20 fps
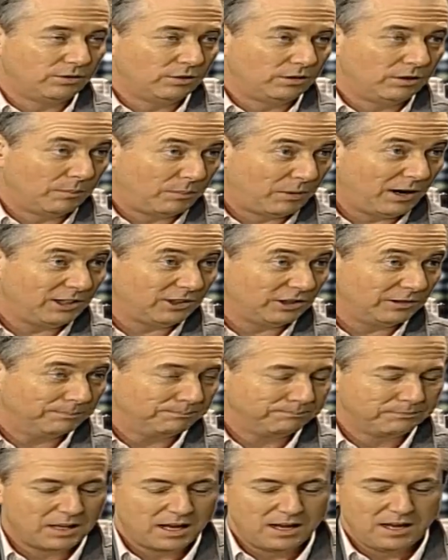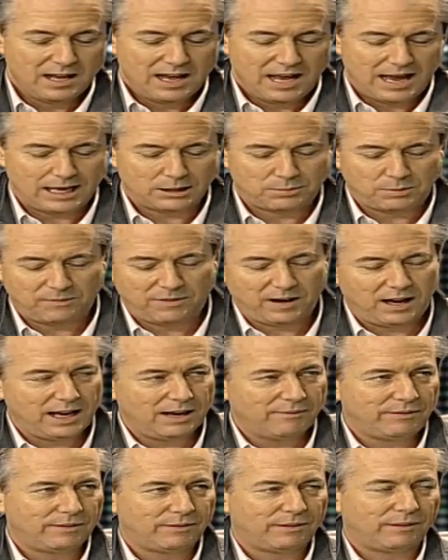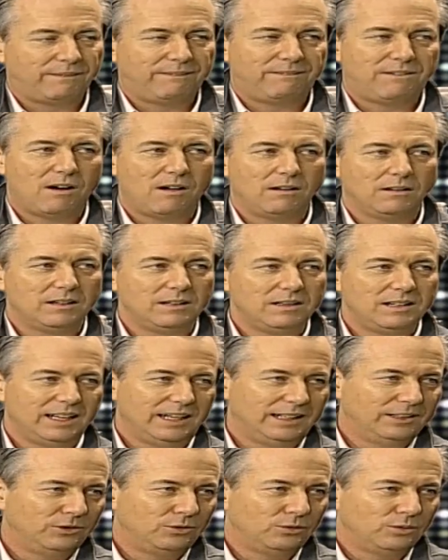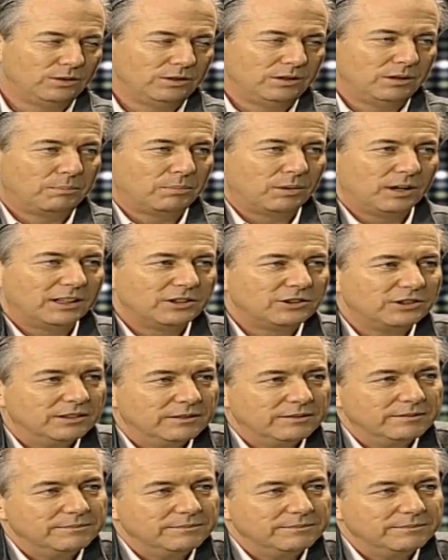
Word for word: into a depression. Ask me if I have ever fallen into a depression.